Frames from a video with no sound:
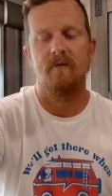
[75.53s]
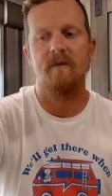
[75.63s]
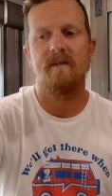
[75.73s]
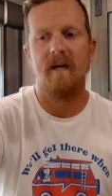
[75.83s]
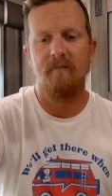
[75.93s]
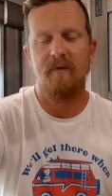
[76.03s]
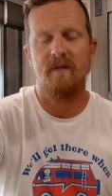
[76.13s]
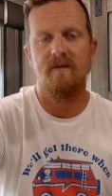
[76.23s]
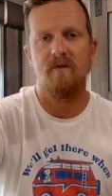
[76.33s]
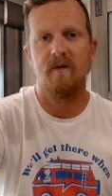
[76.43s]
Through
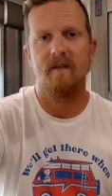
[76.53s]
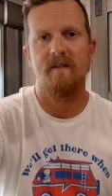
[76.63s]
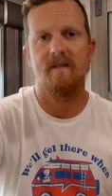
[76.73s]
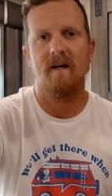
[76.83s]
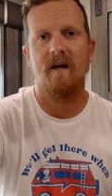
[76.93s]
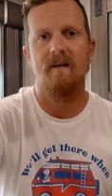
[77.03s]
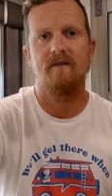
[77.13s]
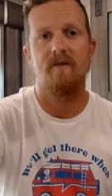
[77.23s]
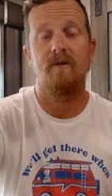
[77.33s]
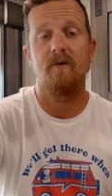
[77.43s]
escapees, you can decide
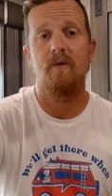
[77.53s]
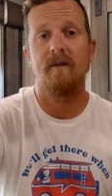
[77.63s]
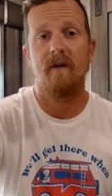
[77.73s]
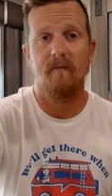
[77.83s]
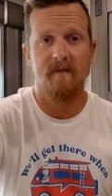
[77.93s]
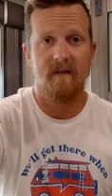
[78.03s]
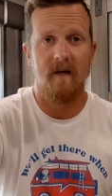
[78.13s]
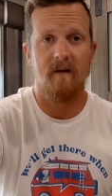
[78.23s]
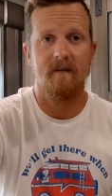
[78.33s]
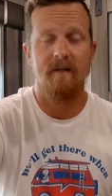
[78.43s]
to do a
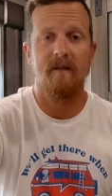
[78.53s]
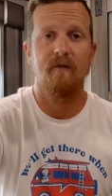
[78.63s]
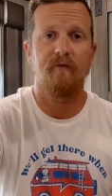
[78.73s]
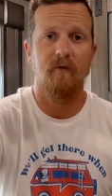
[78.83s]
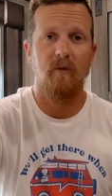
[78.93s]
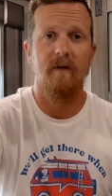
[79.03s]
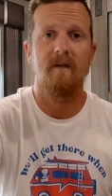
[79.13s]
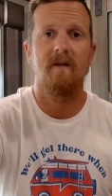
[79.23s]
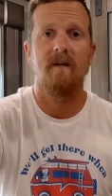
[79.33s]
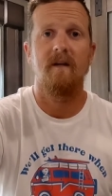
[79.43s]
domicile in either
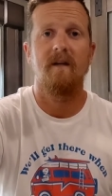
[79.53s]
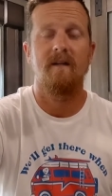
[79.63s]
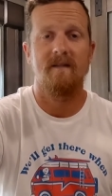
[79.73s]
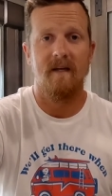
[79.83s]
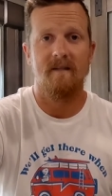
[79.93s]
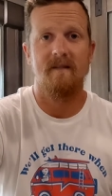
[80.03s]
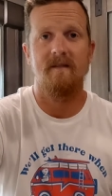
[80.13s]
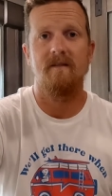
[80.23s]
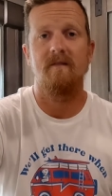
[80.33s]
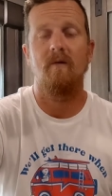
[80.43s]
Florida,
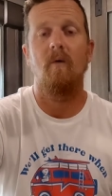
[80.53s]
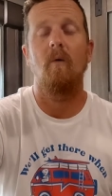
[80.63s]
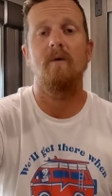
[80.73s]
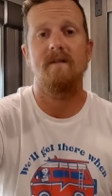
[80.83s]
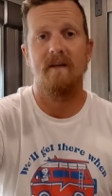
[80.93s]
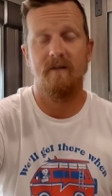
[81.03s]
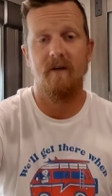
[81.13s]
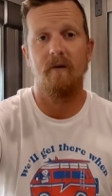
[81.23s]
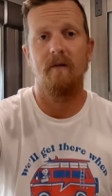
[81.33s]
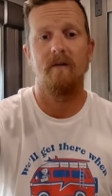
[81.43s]
Texas, or South
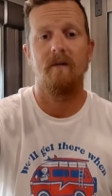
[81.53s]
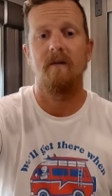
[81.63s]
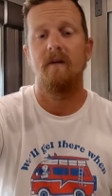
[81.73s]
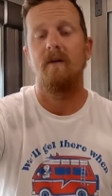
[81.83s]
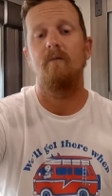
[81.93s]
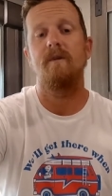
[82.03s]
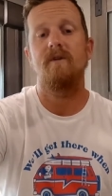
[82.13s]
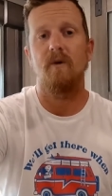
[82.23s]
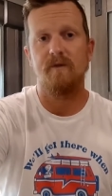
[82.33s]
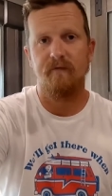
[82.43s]
Dakota. We
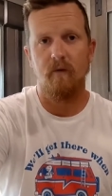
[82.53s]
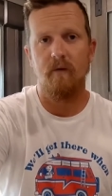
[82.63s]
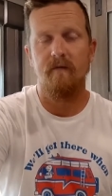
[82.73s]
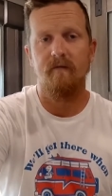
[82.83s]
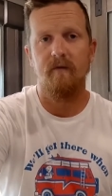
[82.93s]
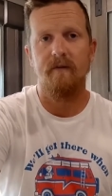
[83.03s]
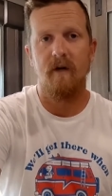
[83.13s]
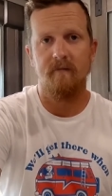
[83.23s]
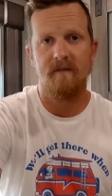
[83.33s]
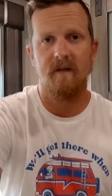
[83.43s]
chose Florida for a
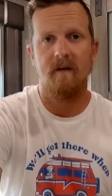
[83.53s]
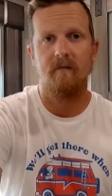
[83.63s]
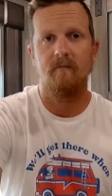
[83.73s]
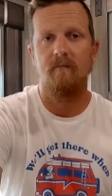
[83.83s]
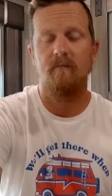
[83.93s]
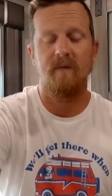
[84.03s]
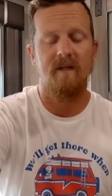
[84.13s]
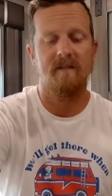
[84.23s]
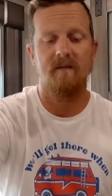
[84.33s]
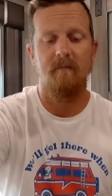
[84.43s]
domicile
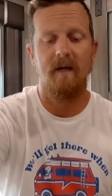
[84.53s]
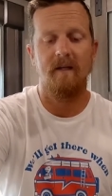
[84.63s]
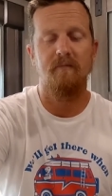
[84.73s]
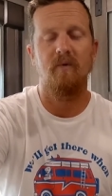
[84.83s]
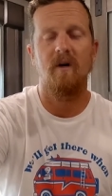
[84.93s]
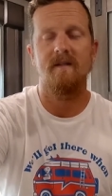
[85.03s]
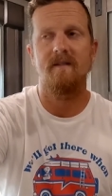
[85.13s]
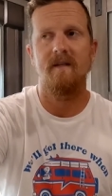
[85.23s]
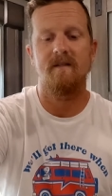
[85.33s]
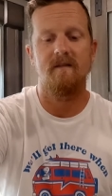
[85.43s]
because it made the
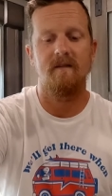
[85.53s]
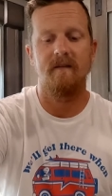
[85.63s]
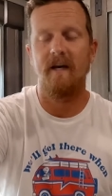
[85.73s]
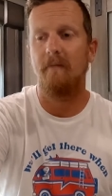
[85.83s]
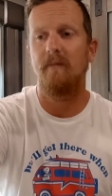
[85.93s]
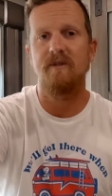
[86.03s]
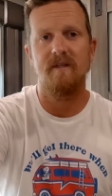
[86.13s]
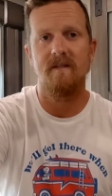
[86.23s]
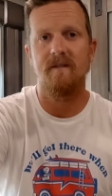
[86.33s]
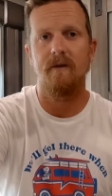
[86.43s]
process that much
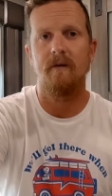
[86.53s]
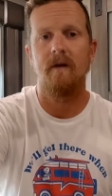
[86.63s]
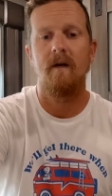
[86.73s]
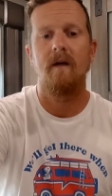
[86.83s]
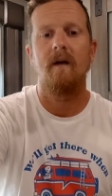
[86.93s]
easier.